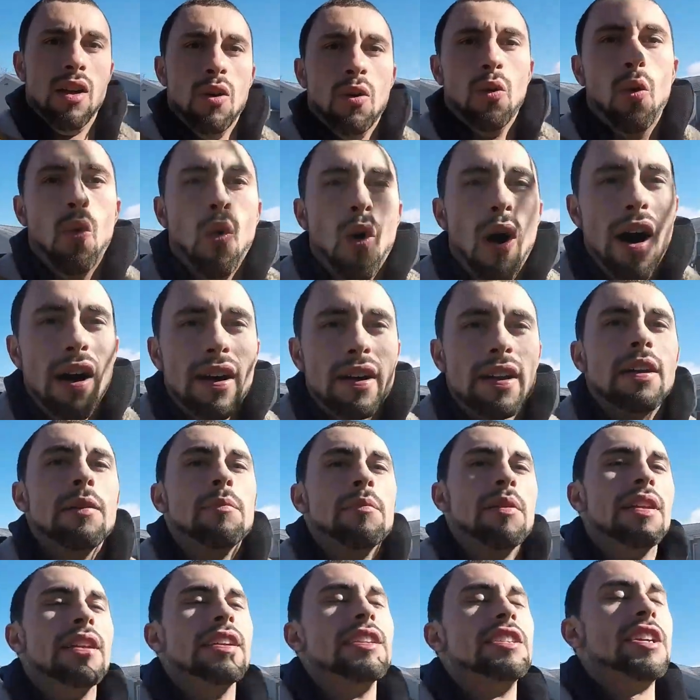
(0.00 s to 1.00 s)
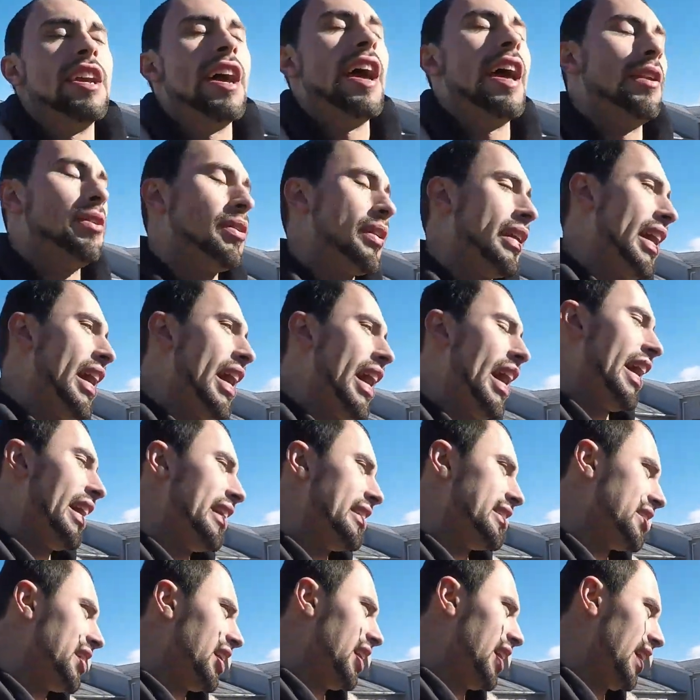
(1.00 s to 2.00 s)
Welcome to the channel,
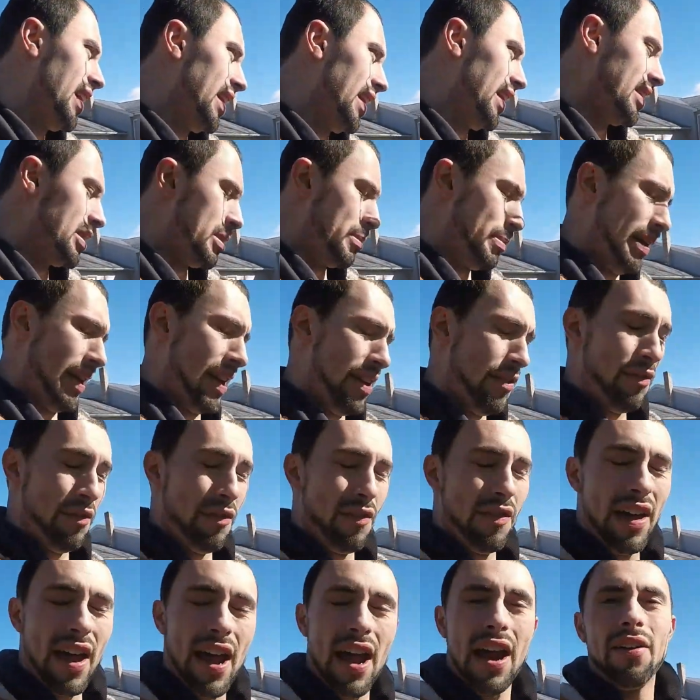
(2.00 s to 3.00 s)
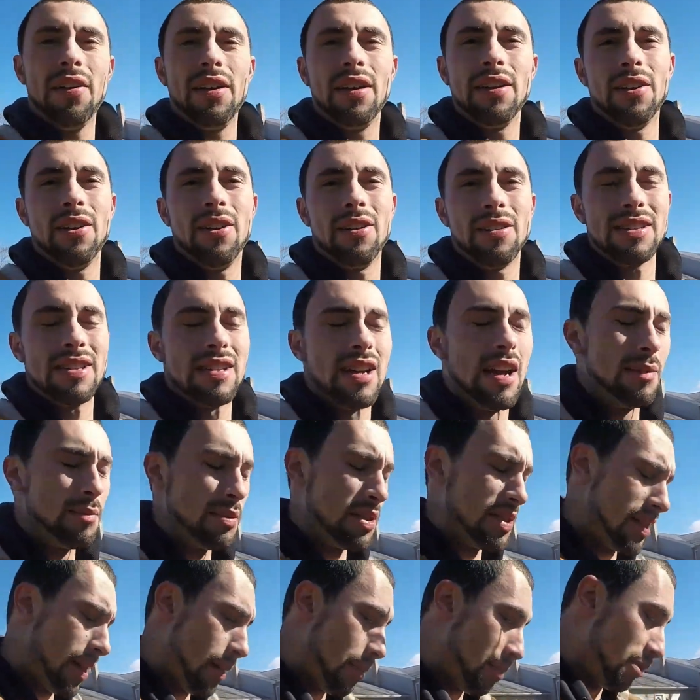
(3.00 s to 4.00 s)
guys. It's been a very long time
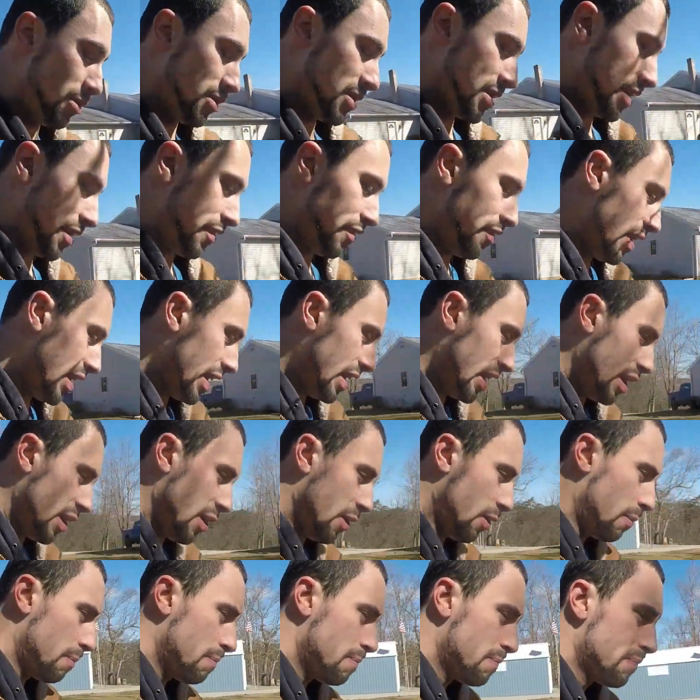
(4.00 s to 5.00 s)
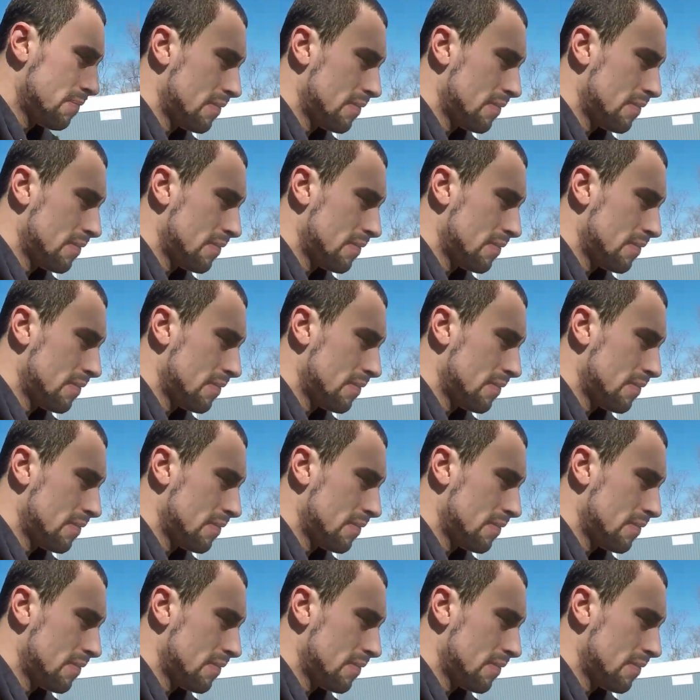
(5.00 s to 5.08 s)
since I posted a video,